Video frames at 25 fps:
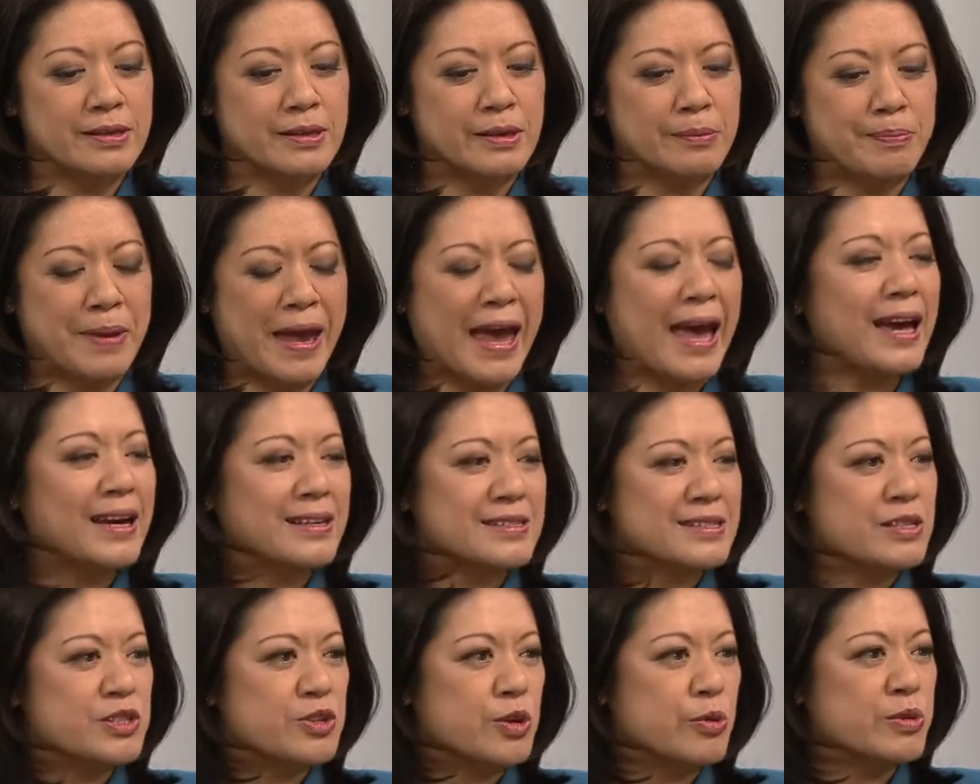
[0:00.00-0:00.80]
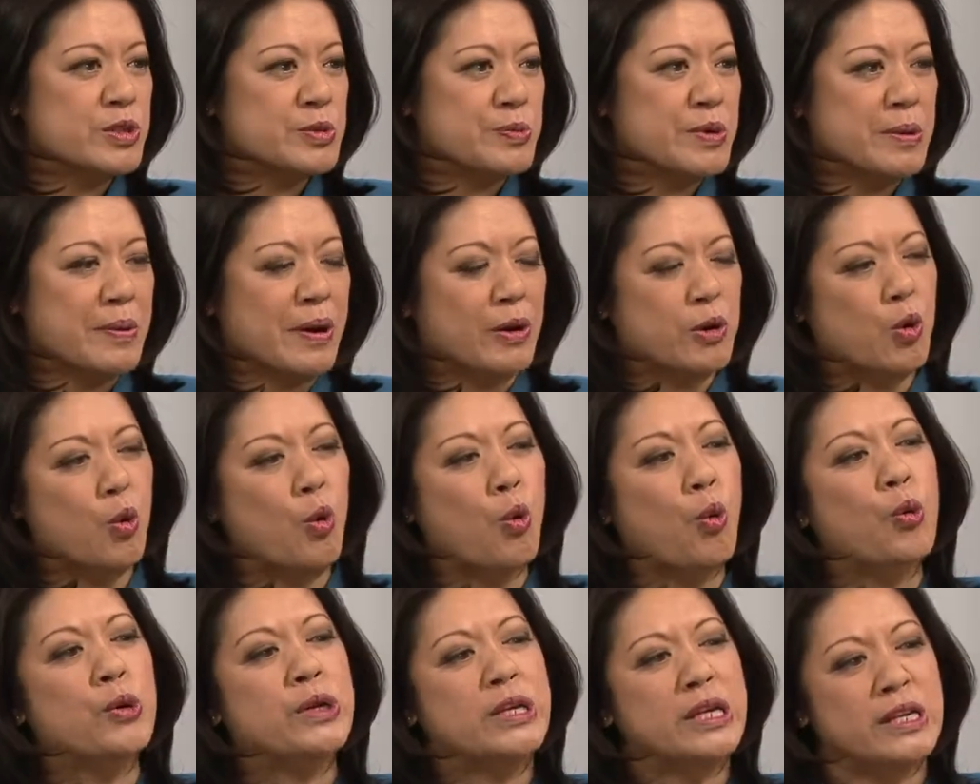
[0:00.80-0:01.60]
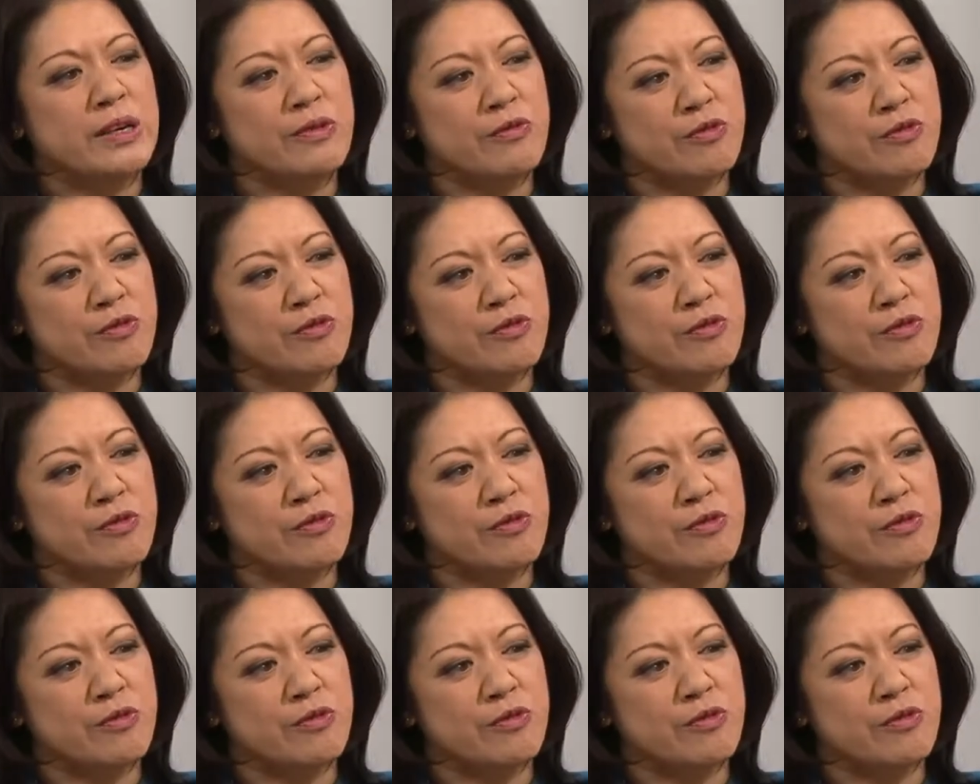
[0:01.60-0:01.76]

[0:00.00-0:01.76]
the past has always been about hoarding